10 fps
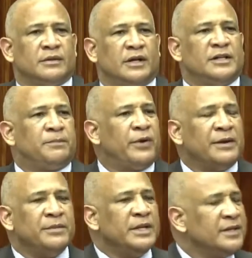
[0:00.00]
And the
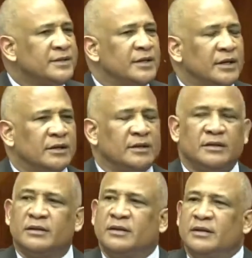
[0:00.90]
Prime Minister,
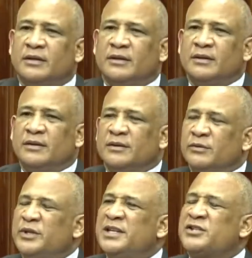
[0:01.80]

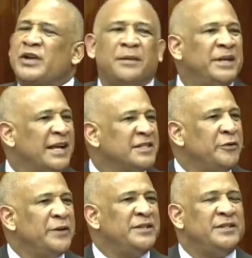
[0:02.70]
we described it as a
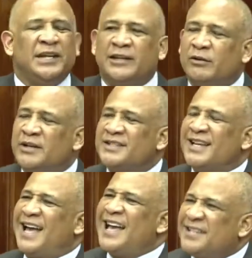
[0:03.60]
ridiculous,
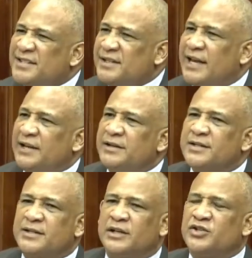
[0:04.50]
asinine
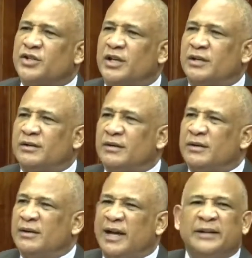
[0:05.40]
discussion,
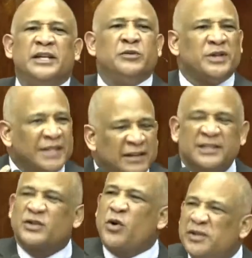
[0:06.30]
and he was at
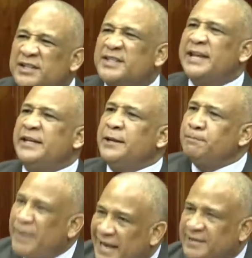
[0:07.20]
his
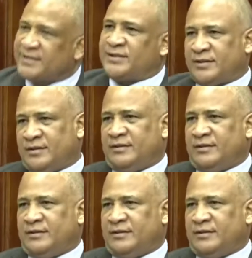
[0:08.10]
condescending best.